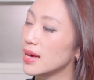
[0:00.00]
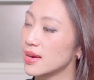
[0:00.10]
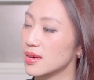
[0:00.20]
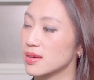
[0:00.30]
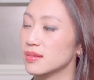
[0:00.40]

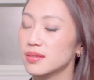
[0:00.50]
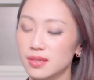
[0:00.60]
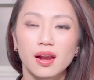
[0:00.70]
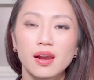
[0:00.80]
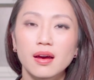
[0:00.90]
and
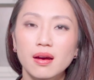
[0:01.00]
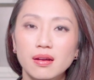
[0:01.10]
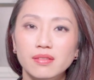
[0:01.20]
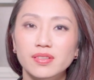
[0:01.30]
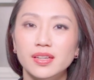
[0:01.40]
a
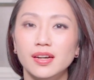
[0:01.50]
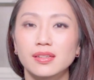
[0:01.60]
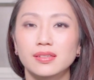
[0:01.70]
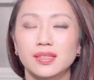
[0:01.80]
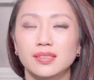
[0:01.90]
lot of the
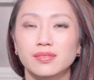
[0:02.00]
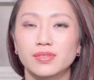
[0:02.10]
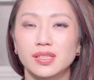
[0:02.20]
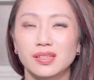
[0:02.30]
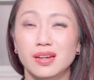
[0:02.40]
color doesn't
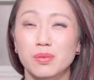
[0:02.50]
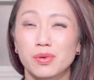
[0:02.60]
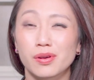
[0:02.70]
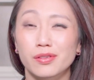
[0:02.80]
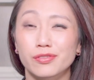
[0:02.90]
really come
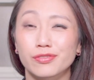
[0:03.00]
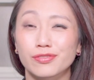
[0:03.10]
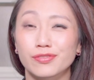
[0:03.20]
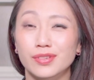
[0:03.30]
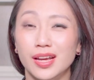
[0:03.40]
off.